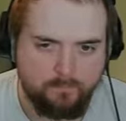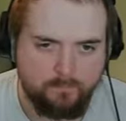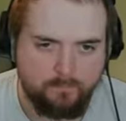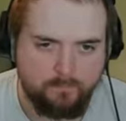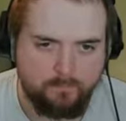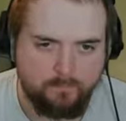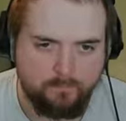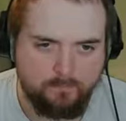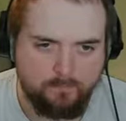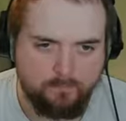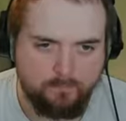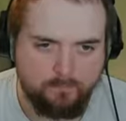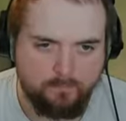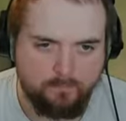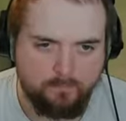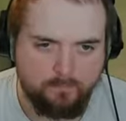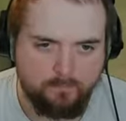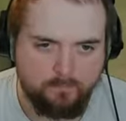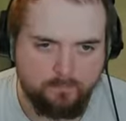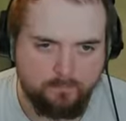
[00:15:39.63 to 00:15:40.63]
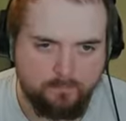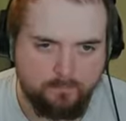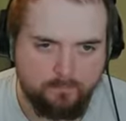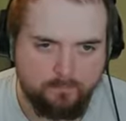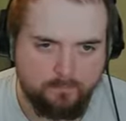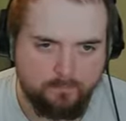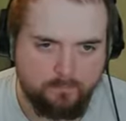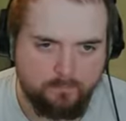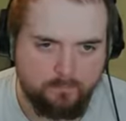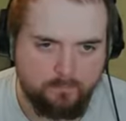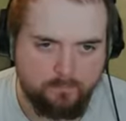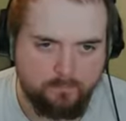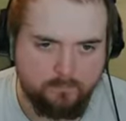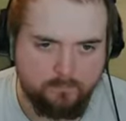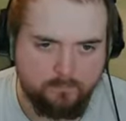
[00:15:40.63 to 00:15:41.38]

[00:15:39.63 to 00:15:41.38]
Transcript: (no one is talking)